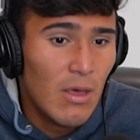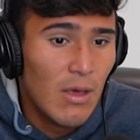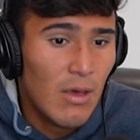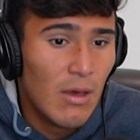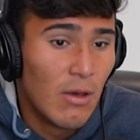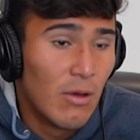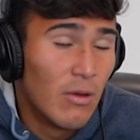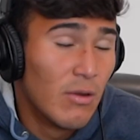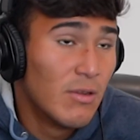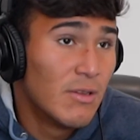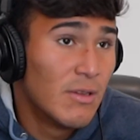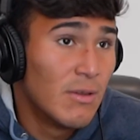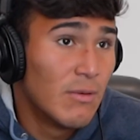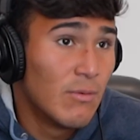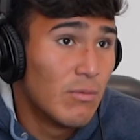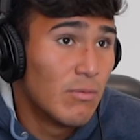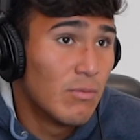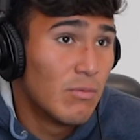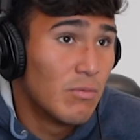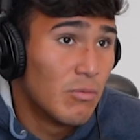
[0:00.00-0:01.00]
I honestly
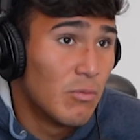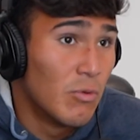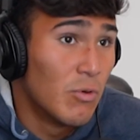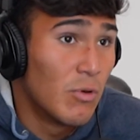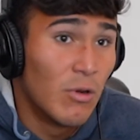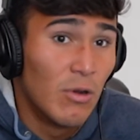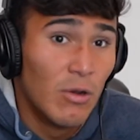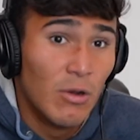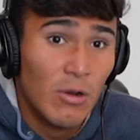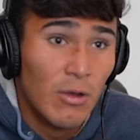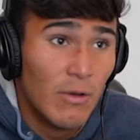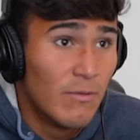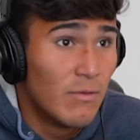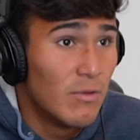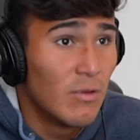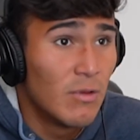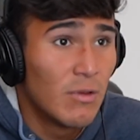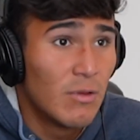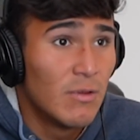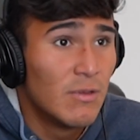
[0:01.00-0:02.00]
would love
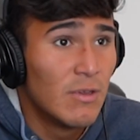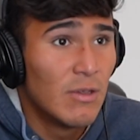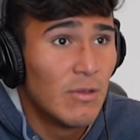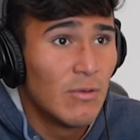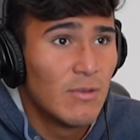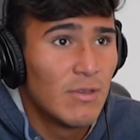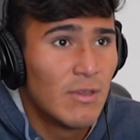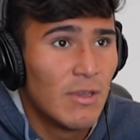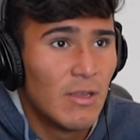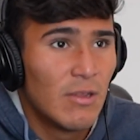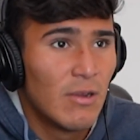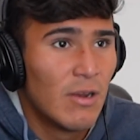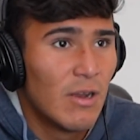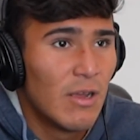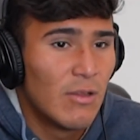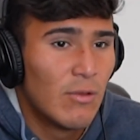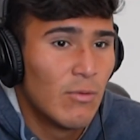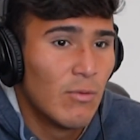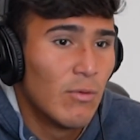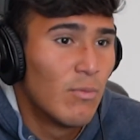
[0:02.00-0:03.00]
to continue staying there,
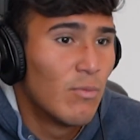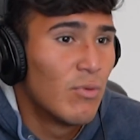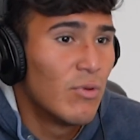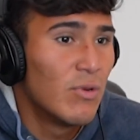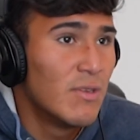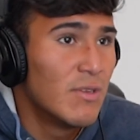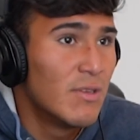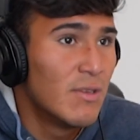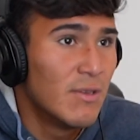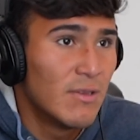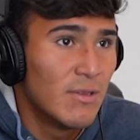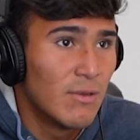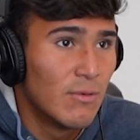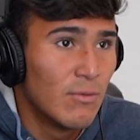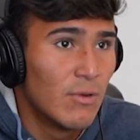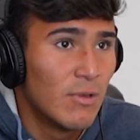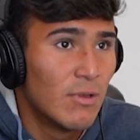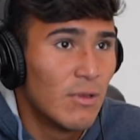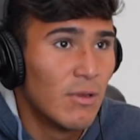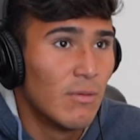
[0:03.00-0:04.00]
like, do a preseason
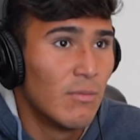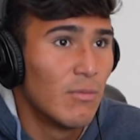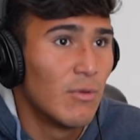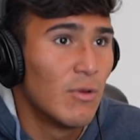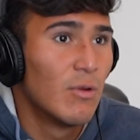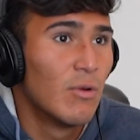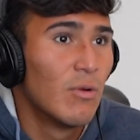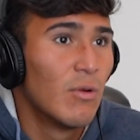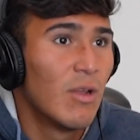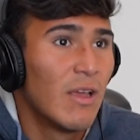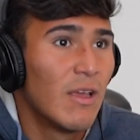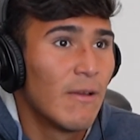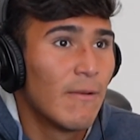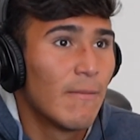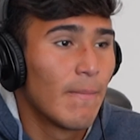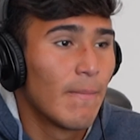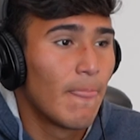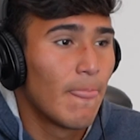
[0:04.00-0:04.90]
with them, like,